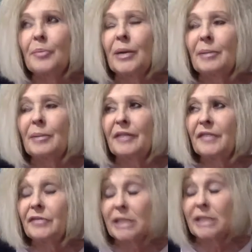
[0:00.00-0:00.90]
of my
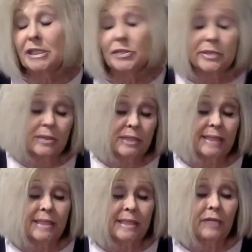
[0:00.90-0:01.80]
favorite teachers, Jose
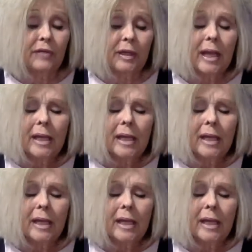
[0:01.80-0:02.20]
Silva,